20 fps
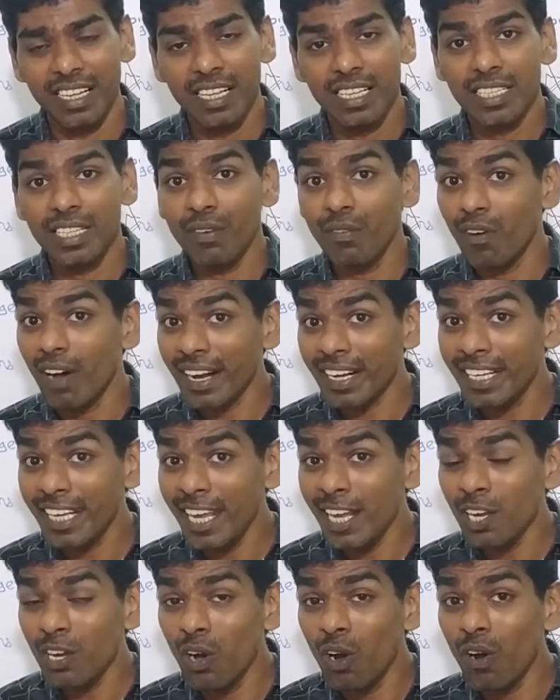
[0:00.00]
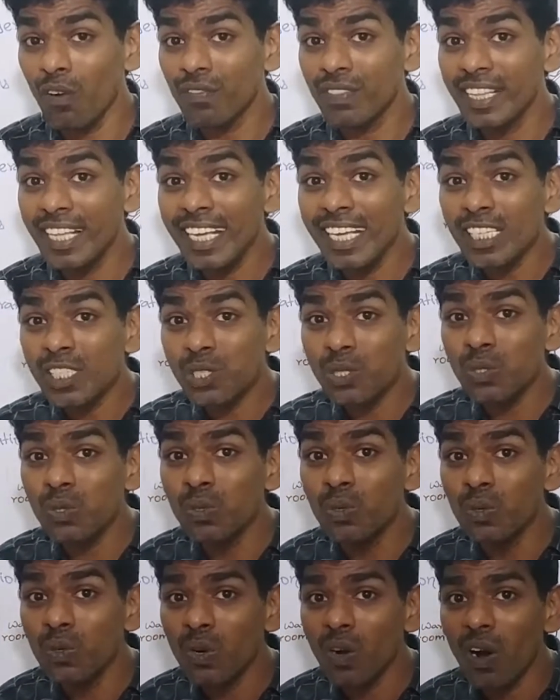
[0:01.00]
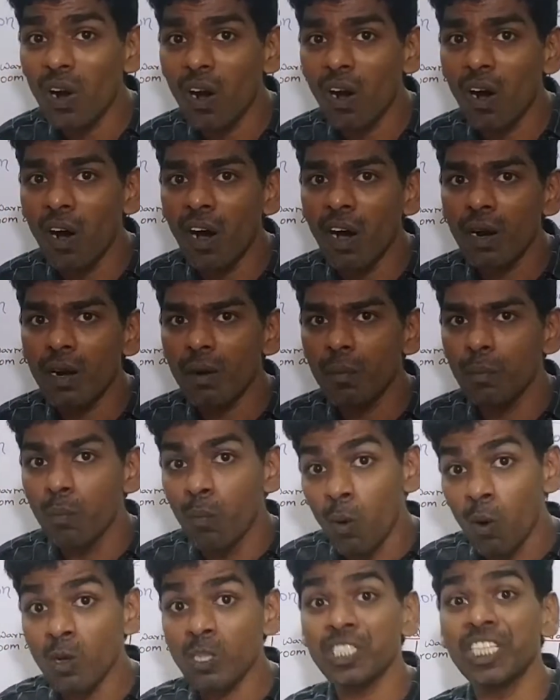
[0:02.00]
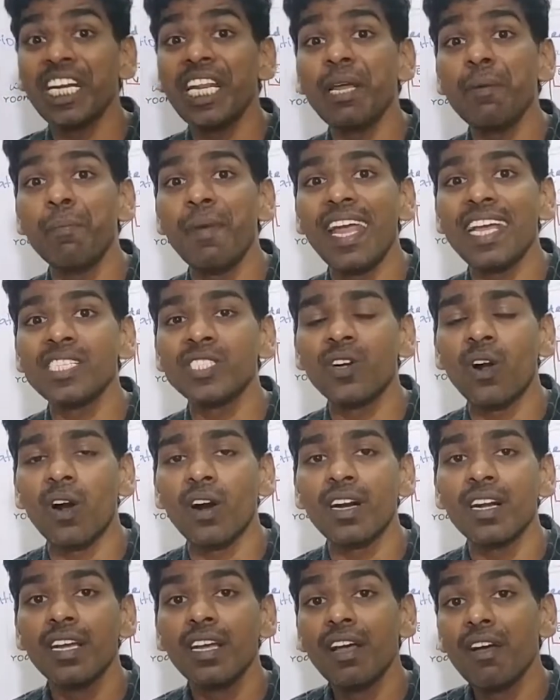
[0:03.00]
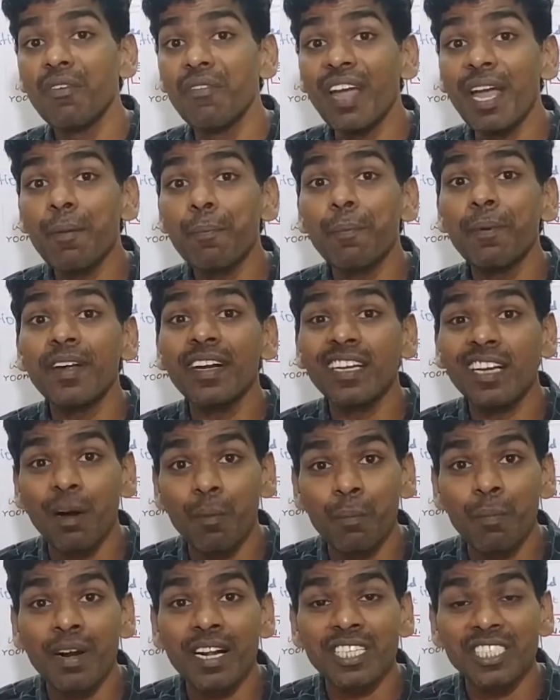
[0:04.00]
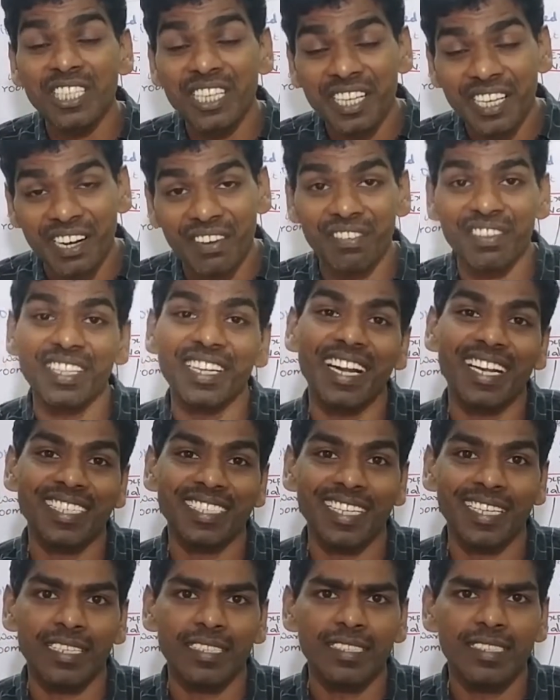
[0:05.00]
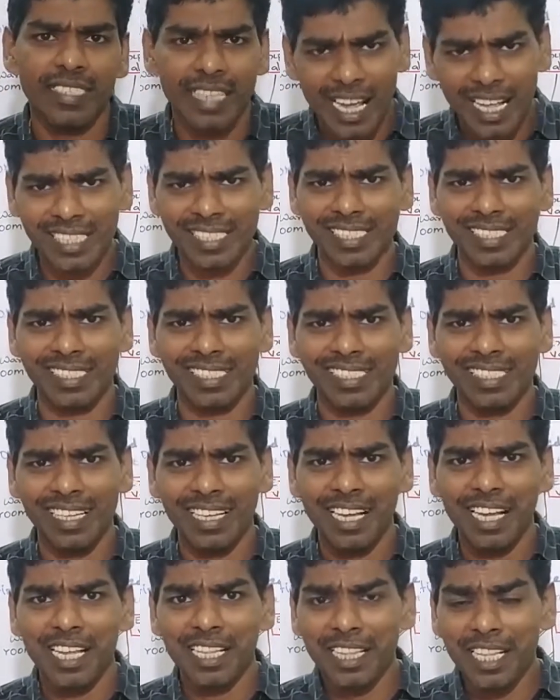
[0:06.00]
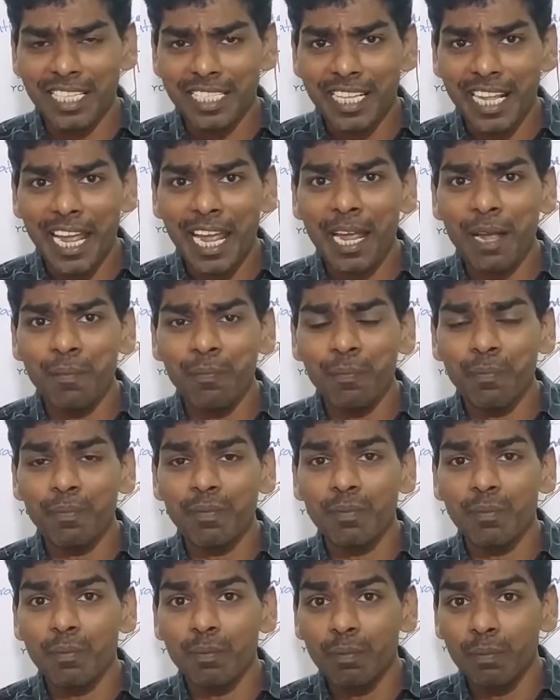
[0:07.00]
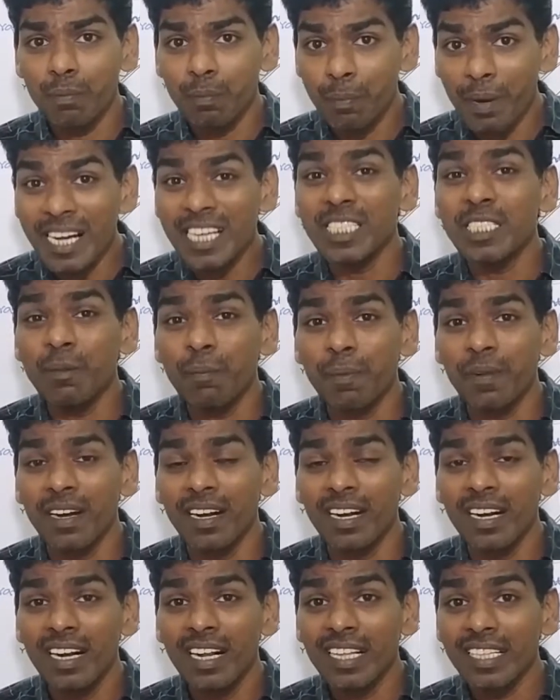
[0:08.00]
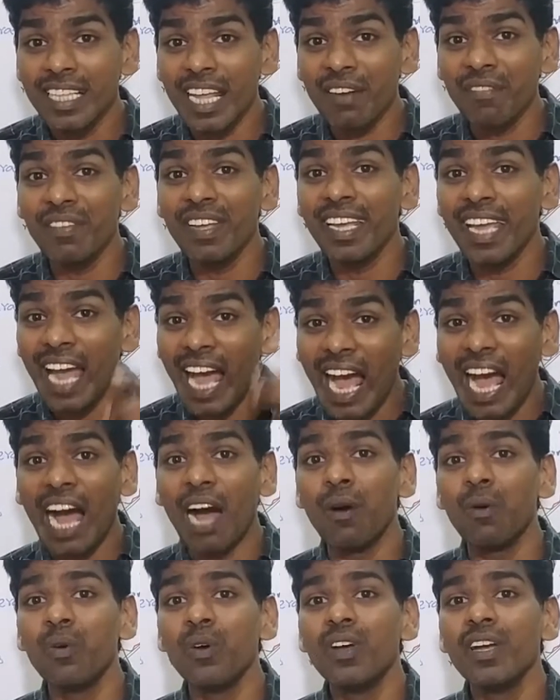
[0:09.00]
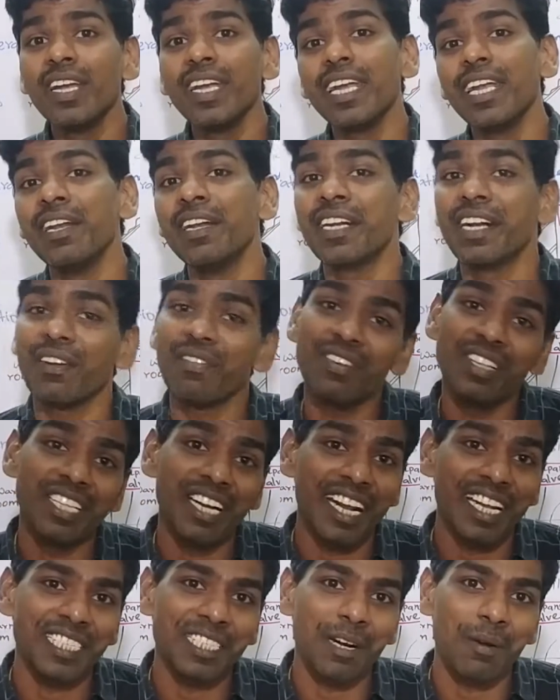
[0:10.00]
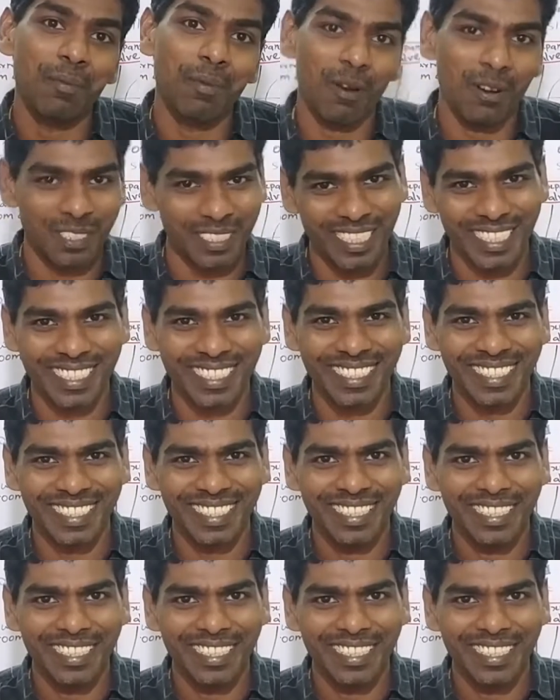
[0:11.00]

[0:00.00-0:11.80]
The working of these two are mostly based on vapor compression refrigeration. Yes, the same principle that we have in refrigeration process.